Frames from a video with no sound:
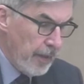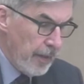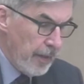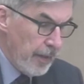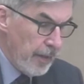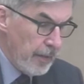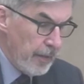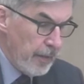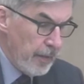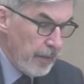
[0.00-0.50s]

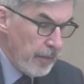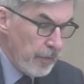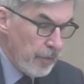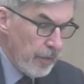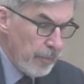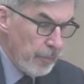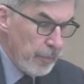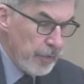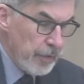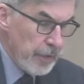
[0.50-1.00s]
And the
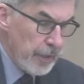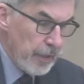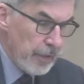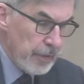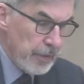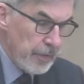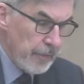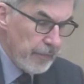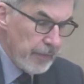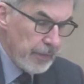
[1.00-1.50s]
interim
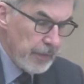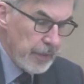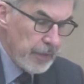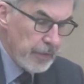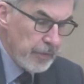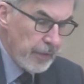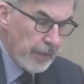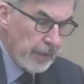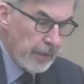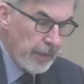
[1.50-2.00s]
results of the
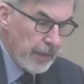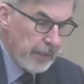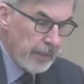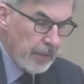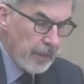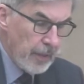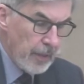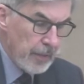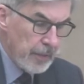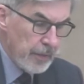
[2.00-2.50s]
district-led
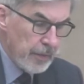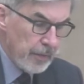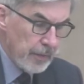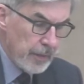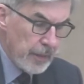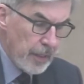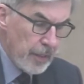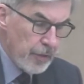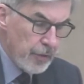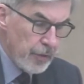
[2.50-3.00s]

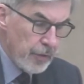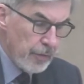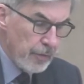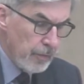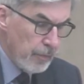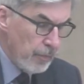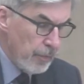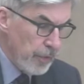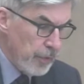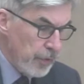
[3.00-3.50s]
consultation,
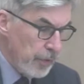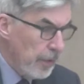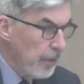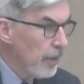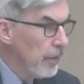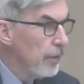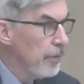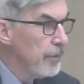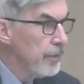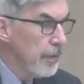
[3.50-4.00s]
which
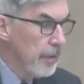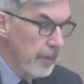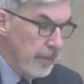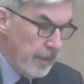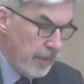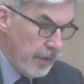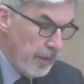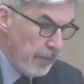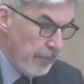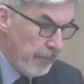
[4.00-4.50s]
concluded
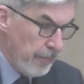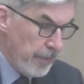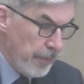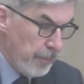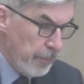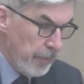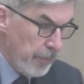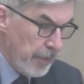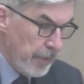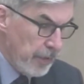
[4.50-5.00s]
on
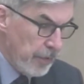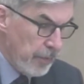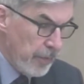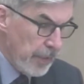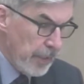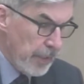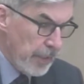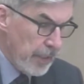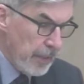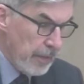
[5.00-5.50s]
February
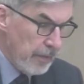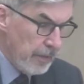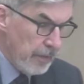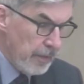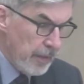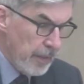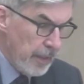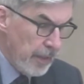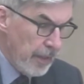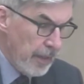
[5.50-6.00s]
28th,
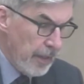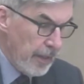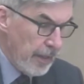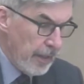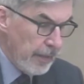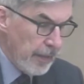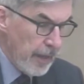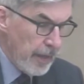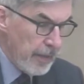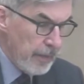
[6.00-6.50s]

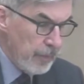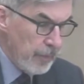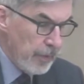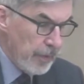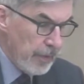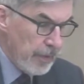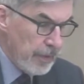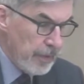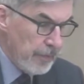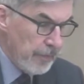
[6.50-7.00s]
align with
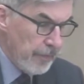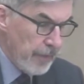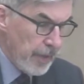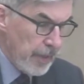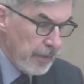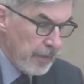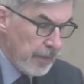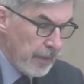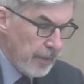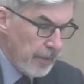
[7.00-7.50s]
these
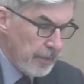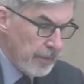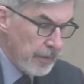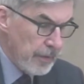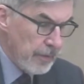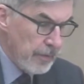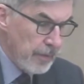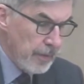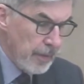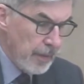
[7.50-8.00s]

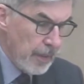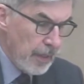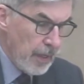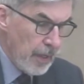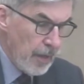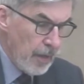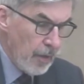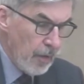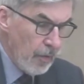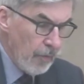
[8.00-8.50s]
findings.
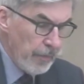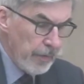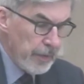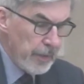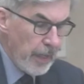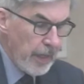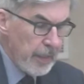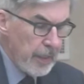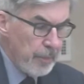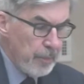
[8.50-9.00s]
Over
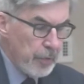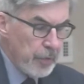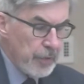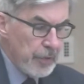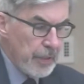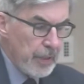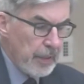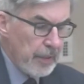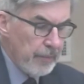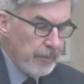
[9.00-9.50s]

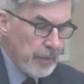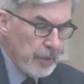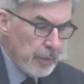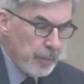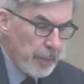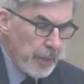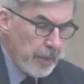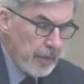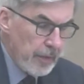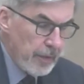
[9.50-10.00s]
90% of the
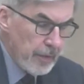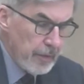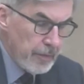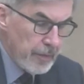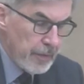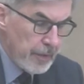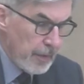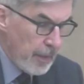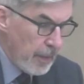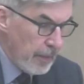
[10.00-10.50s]

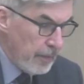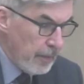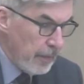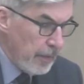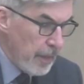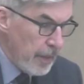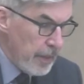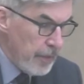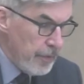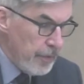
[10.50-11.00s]
speakers at the
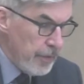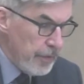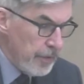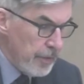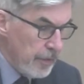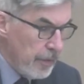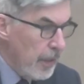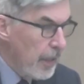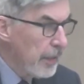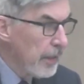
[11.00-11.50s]

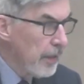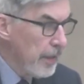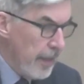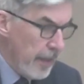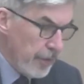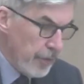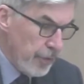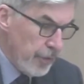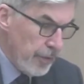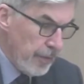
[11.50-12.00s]
largest
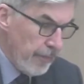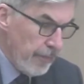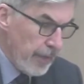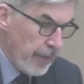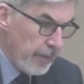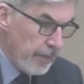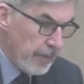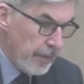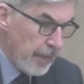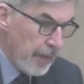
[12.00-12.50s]
non-election
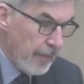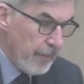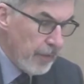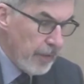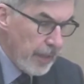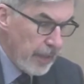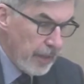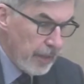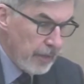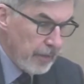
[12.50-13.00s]
event ever
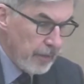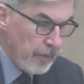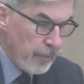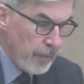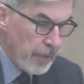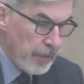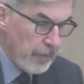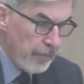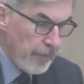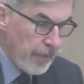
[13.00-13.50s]
held in
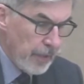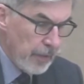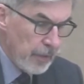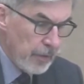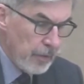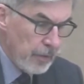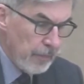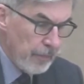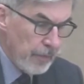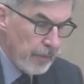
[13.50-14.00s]
West
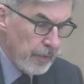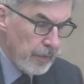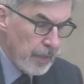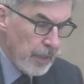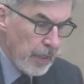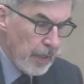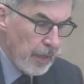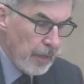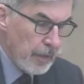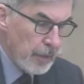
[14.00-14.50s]
Vancouver
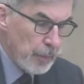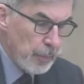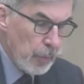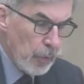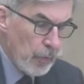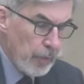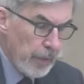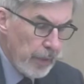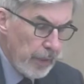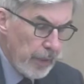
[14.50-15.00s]

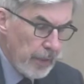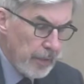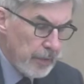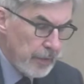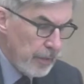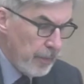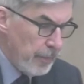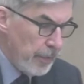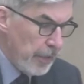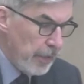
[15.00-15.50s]
spoke against
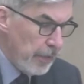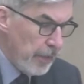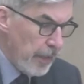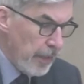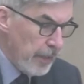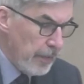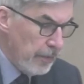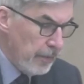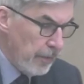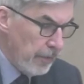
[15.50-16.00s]
the
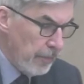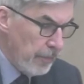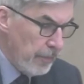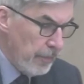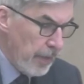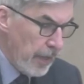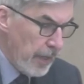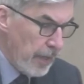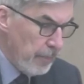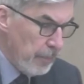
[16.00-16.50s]
Beeline
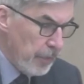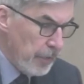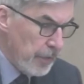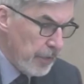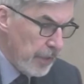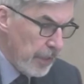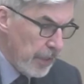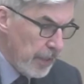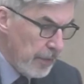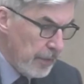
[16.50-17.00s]
through
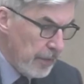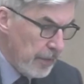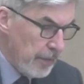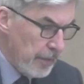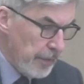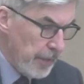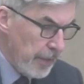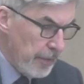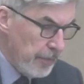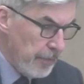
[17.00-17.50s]
Ambleside
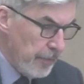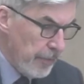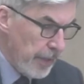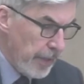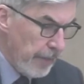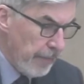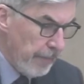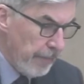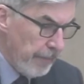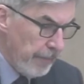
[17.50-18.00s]
and
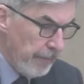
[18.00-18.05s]
Dunderave.